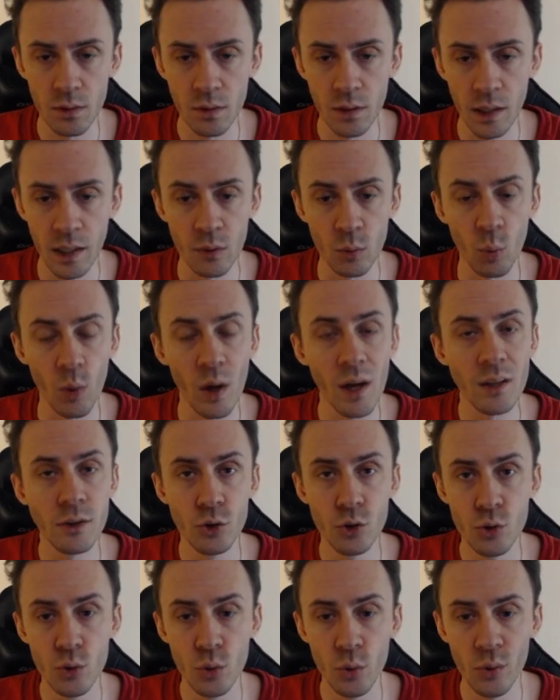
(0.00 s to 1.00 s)
And while you're
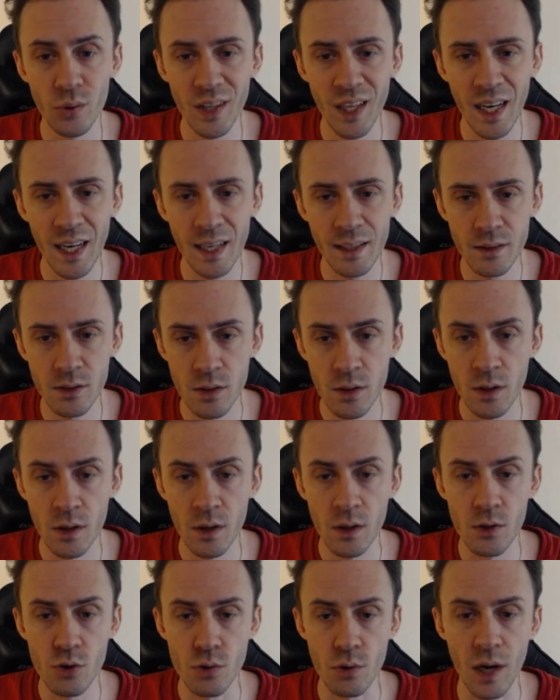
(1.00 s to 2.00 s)
doing that,
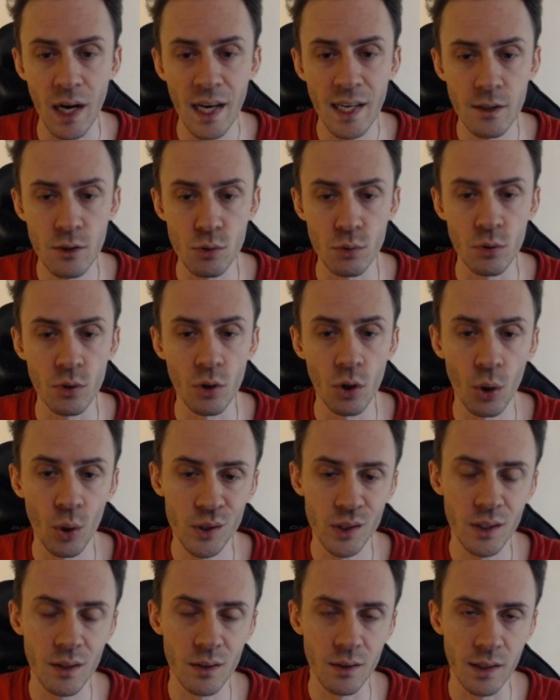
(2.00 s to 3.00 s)
try to
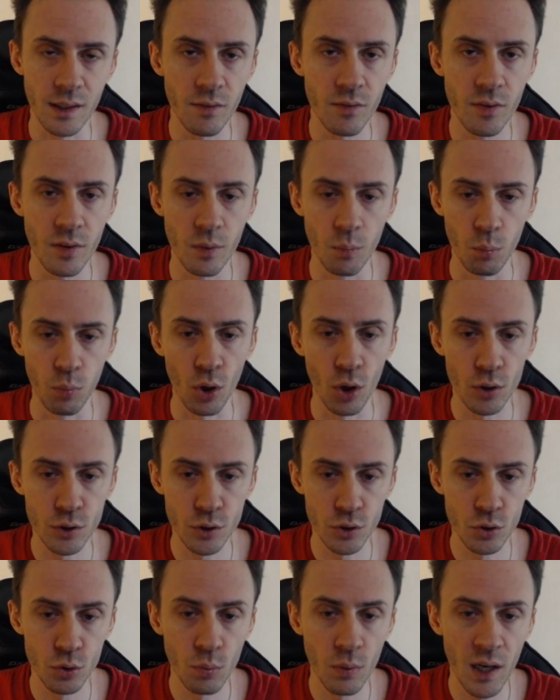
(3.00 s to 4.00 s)
not cleave the boss
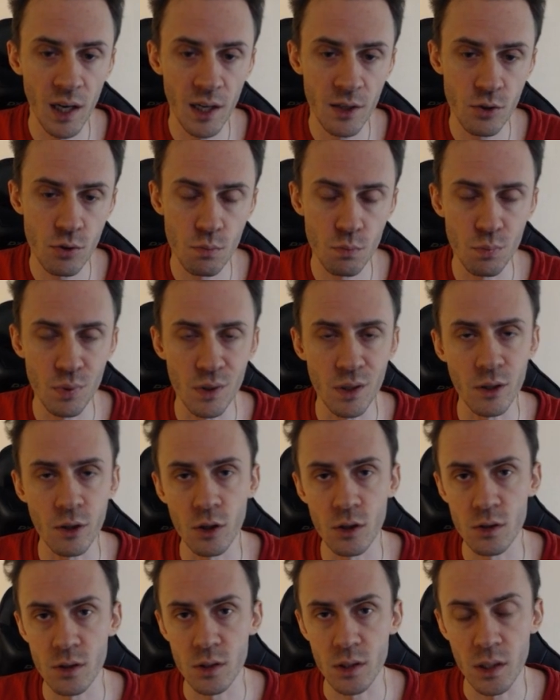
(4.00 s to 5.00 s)
too much,
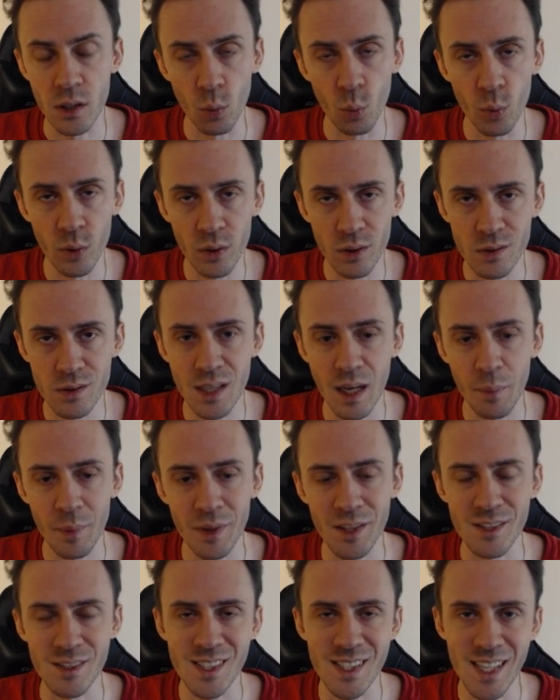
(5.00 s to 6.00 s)
because he will
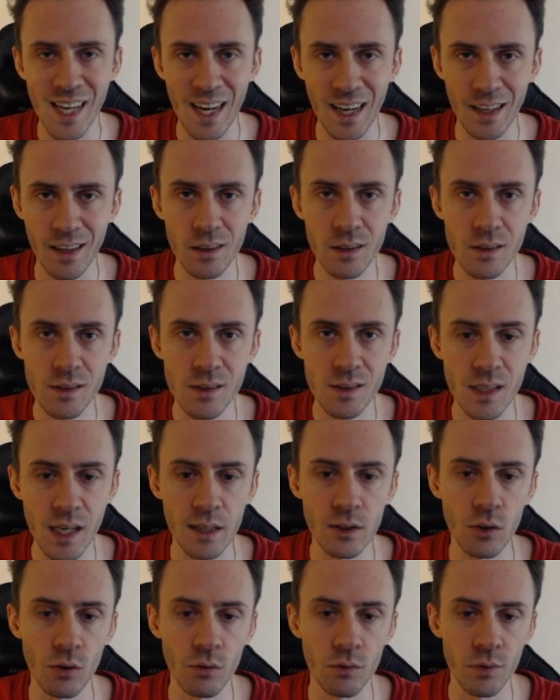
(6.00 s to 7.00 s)
summon second
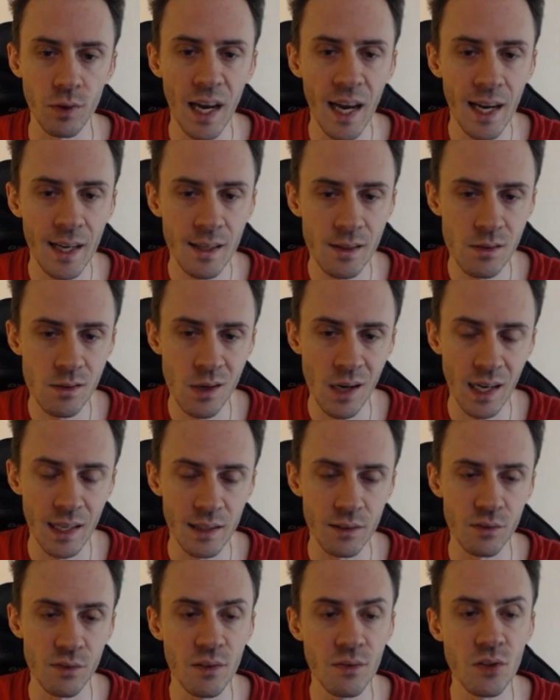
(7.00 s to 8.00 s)
set of adds at
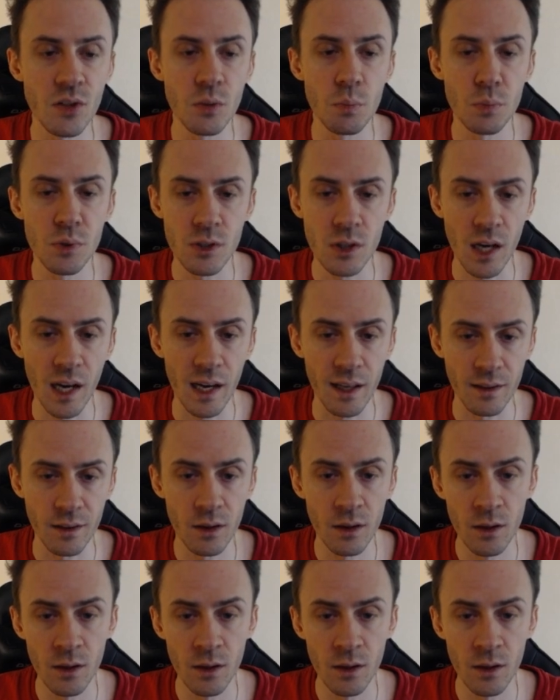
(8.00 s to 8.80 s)
50%.